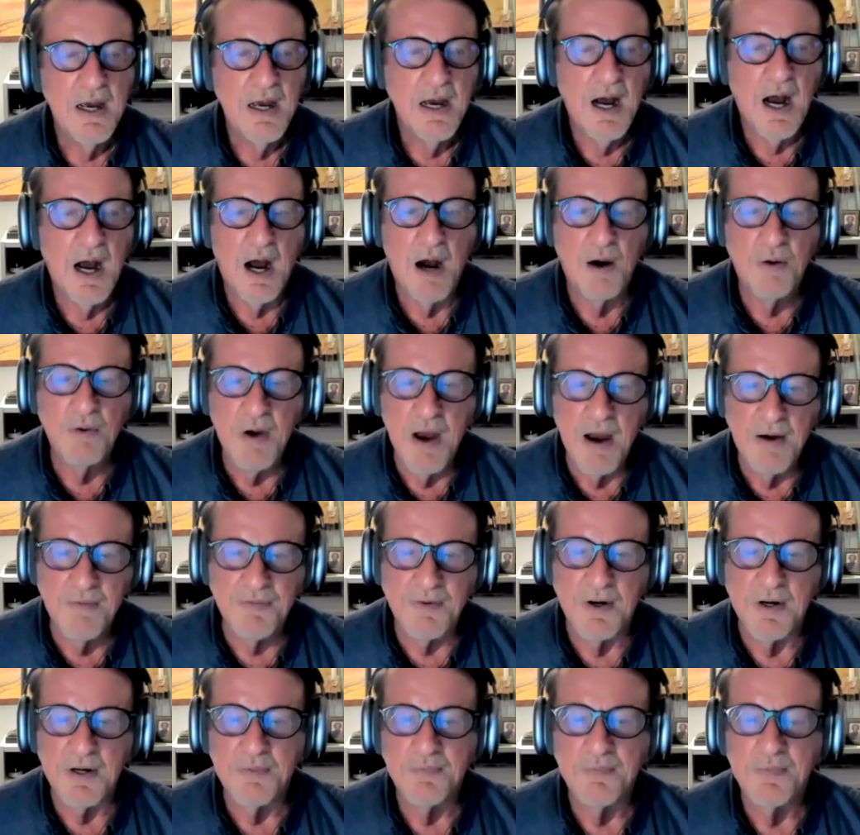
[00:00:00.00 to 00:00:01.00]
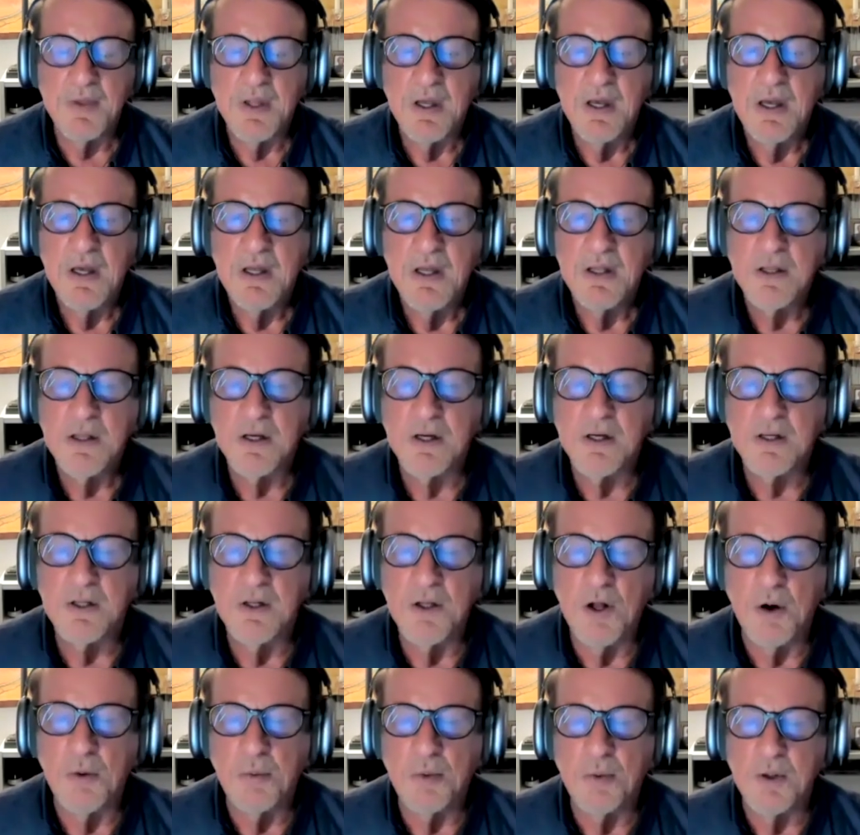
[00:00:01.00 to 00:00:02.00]
However, the
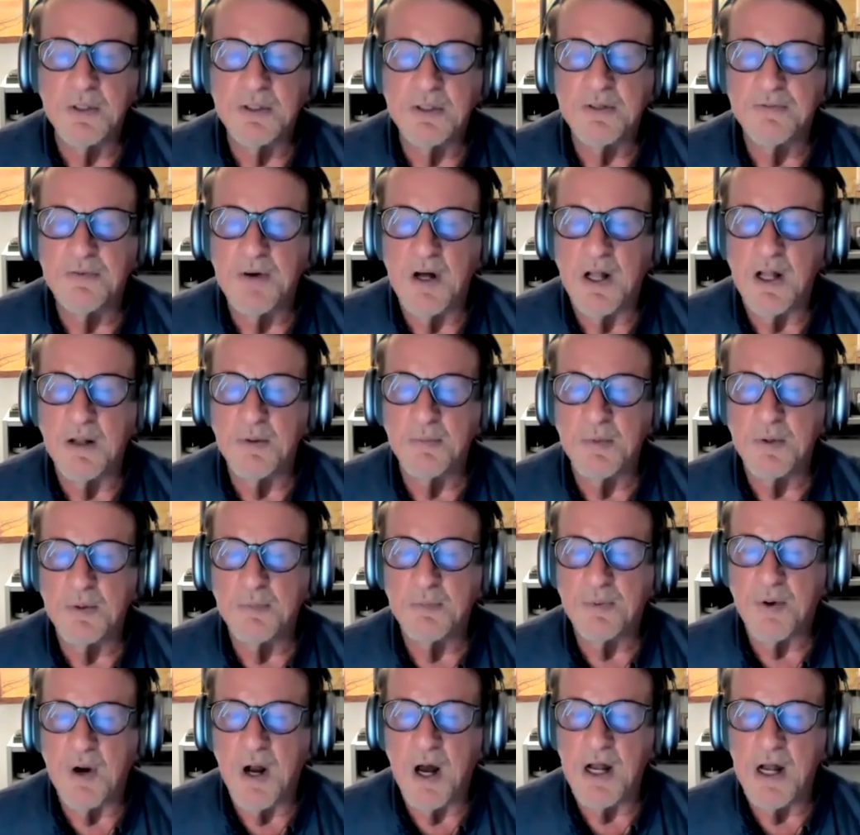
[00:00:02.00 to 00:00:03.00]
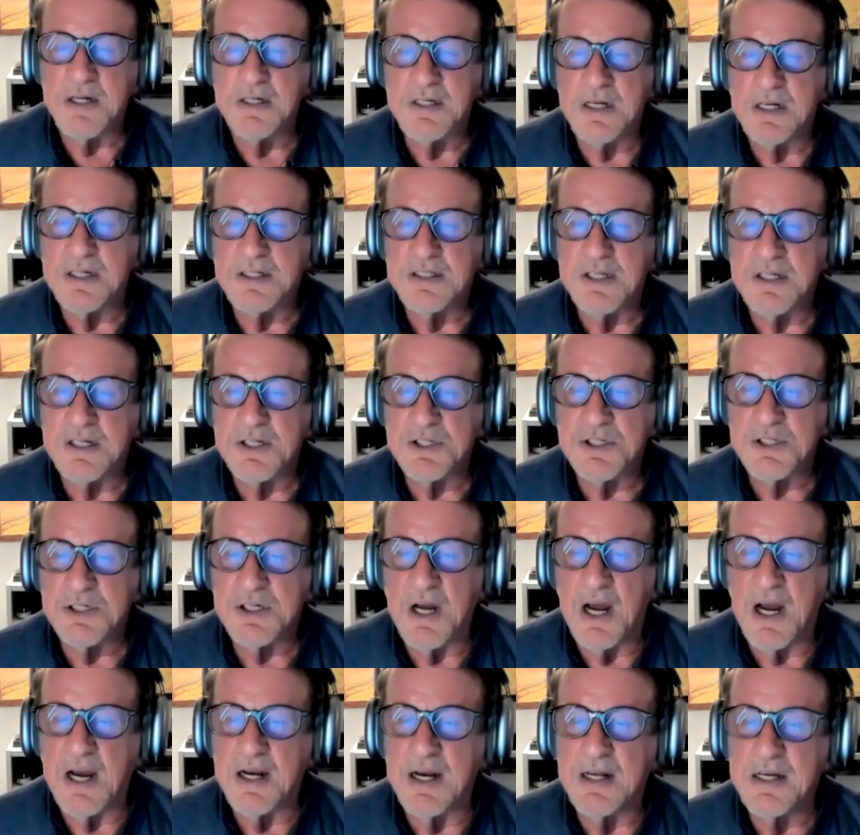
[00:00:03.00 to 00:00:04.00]
global development projects that
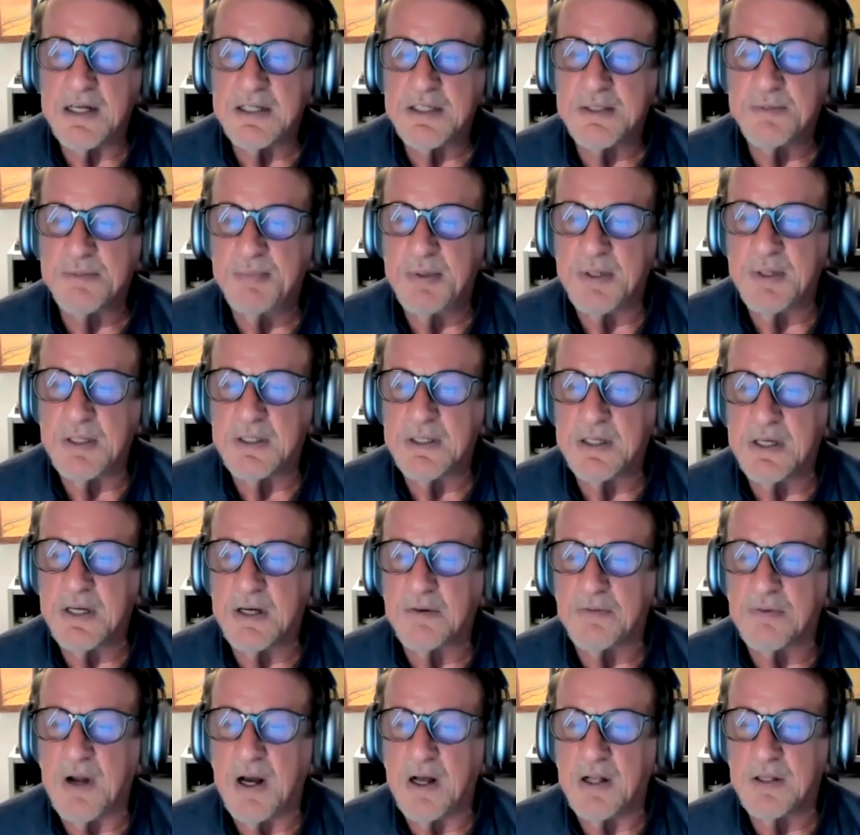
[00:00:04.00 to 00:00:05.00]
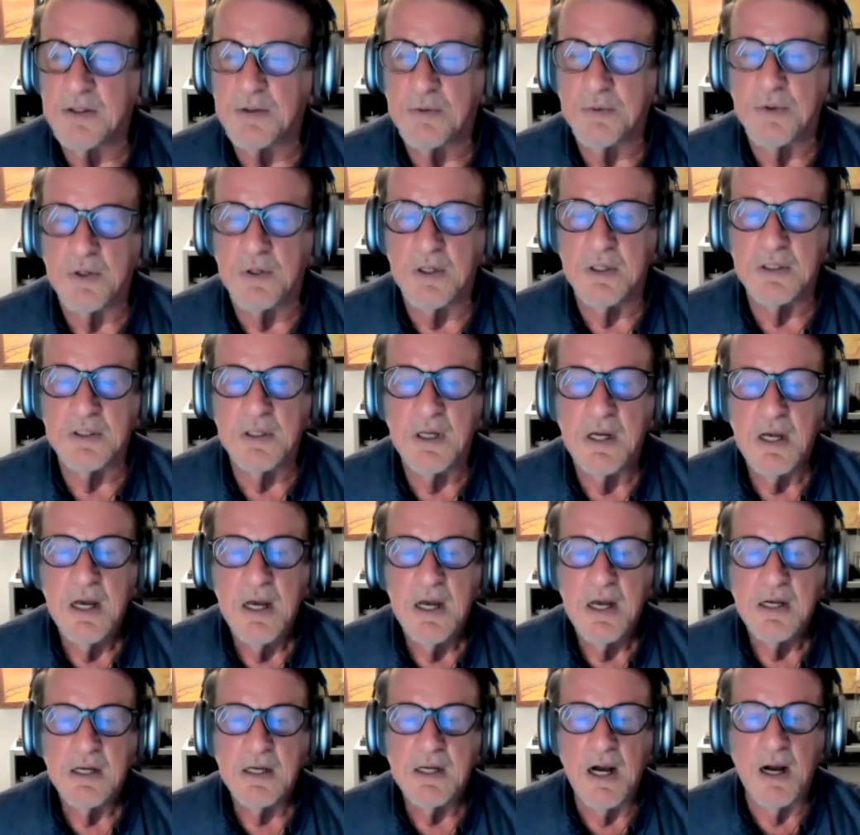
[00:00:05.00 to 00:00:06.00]
China is building around the world
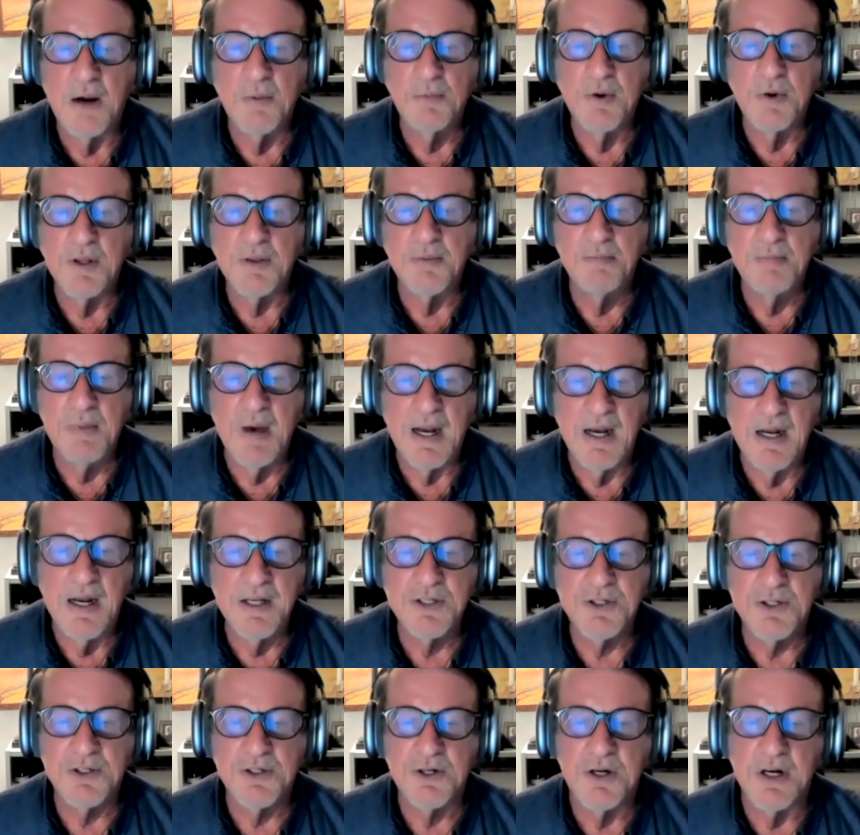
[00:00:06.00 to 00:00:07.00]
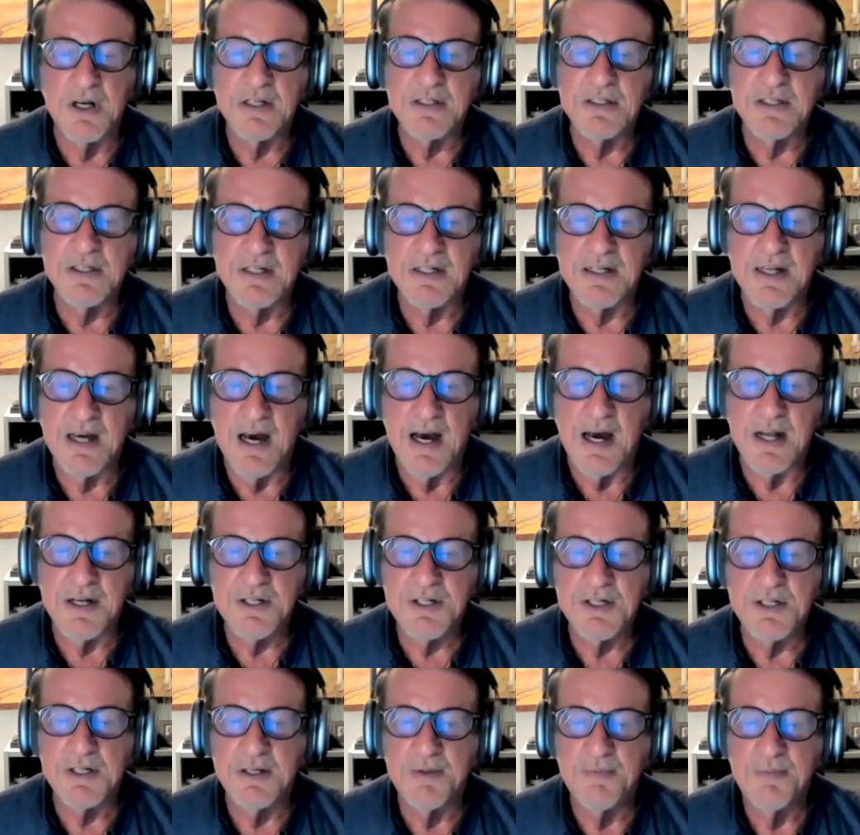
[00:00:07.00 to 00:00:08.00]
come with many strings
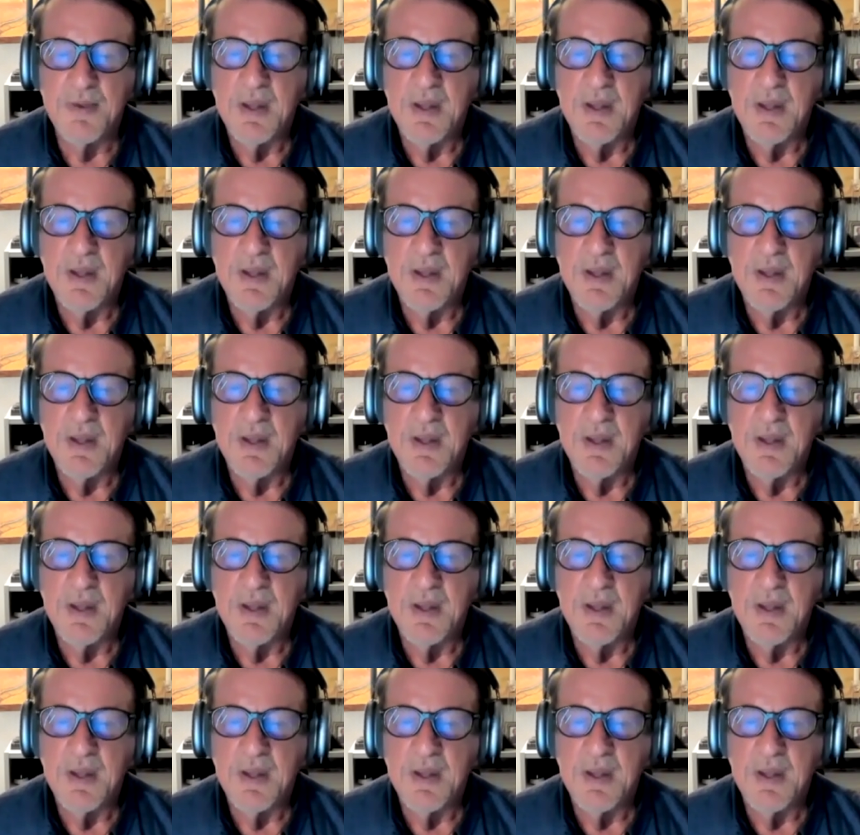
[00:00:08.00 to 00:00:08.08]
attached.